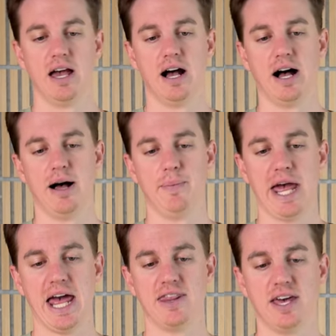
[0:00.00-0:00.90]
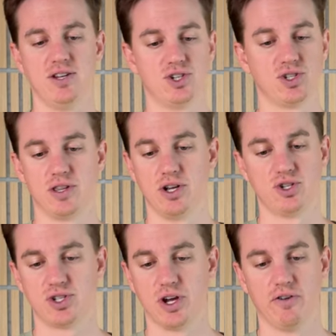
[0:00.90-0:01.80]
And then they're
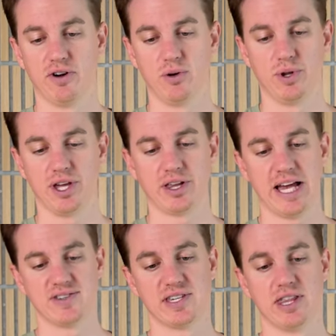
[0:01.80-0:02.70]
just overall really classy.